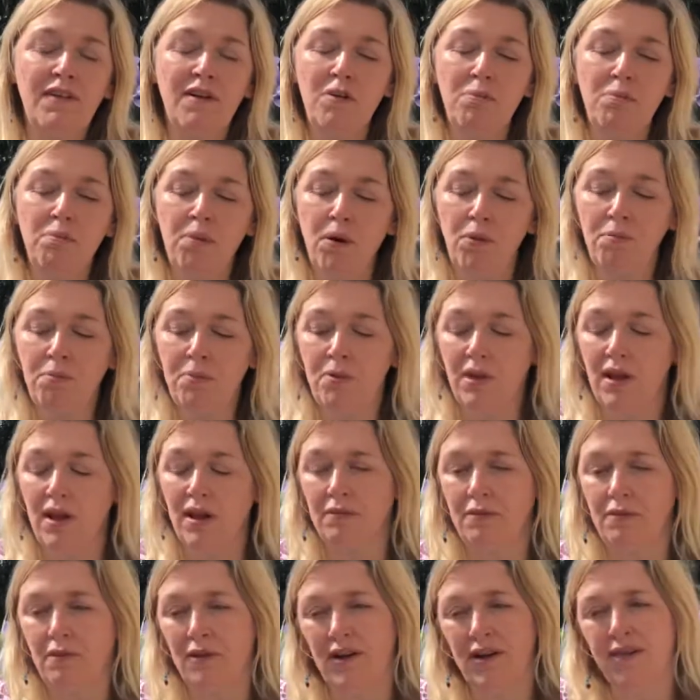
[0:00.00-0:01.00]
popular,
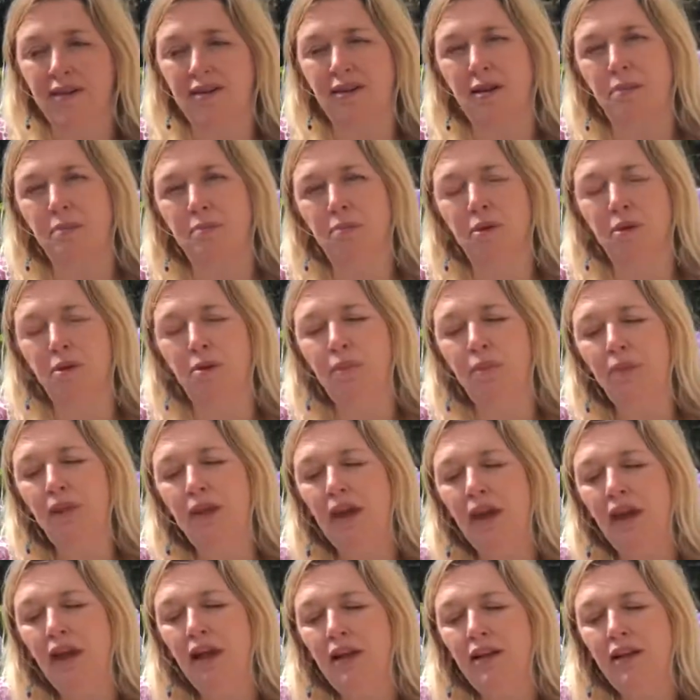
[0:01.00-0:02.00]
for example,
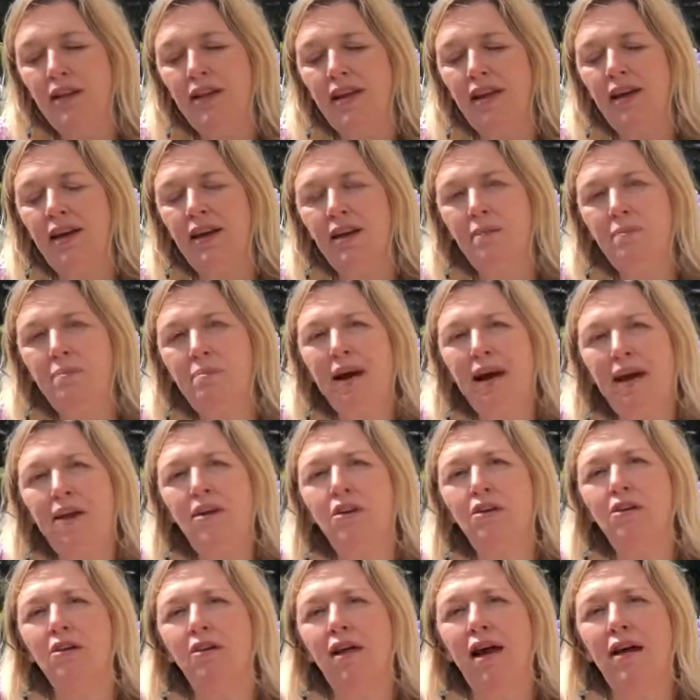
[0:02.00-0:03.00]
the
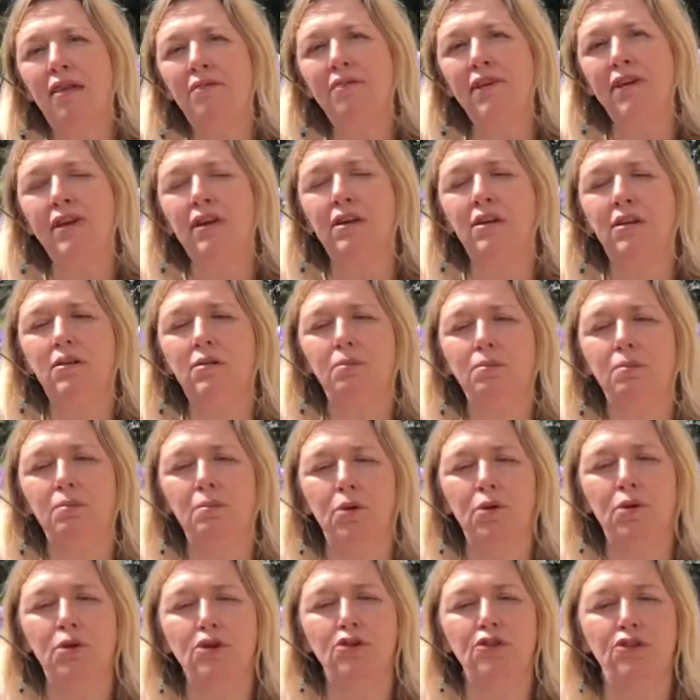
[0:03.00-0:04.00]
biographical
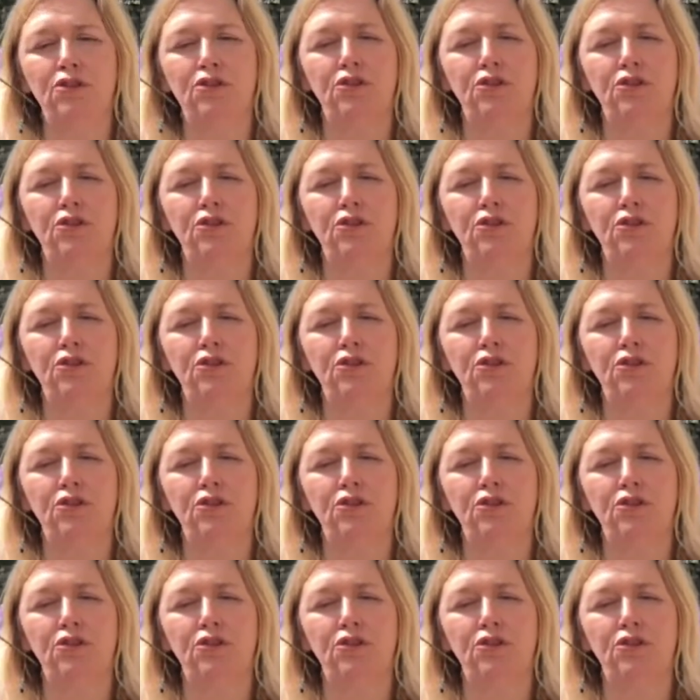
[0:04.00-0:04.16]
books